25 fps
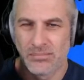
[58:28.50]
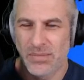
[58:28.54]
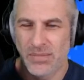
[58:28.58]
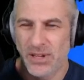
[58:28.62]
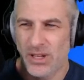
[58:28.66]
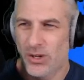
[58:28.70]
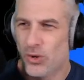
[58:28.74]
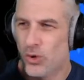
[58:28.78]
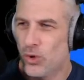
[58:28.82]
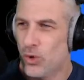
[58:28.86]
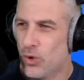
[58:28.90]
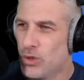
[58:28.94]

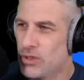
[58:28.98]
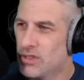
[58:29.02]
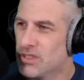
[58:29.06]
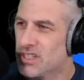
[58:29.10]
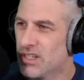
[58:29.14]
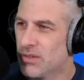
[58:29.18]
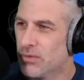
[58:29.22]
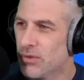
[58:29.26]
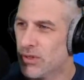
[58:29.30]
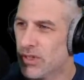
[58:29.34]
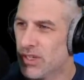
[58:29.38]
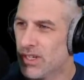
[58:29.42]
Bit
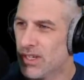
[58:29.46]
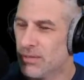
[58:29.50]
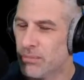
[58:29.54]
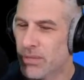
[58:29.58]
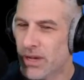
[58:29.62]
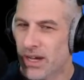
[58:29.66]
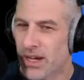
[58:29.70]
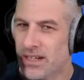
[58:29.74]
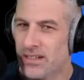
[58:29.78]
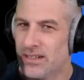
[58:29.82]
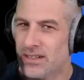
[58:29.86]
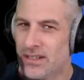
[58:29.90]
haunting when they
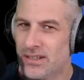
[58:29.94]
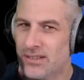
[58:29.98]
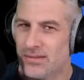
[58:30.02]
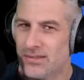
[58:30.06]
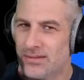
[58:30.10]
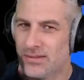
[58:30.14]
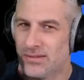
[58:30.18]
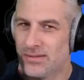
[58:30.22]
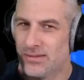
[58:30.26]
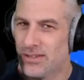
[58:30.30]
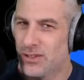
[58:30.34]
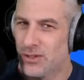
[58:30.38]
paint
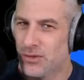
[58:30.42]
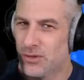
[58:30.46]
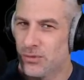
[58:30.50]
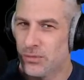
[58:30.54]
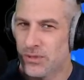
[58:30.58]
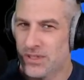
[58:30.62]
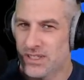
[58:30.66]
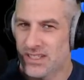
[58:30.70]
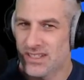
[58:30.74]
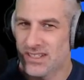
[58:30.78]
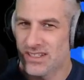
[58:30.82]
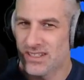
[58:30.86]
over
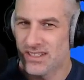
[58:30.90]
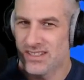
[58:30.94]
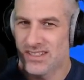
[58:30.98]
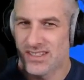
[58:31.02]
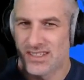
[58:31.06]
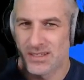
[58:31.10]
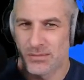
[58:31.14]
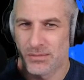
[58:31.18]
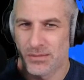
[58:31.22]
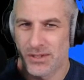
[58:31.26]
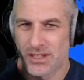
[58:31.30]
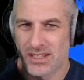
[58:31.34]
film, isn't it?
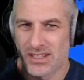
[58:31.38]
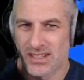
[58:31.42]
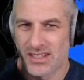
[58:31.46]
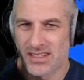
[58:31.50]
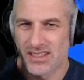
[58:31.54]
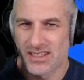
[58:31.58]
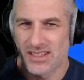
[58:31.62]
It's a bit...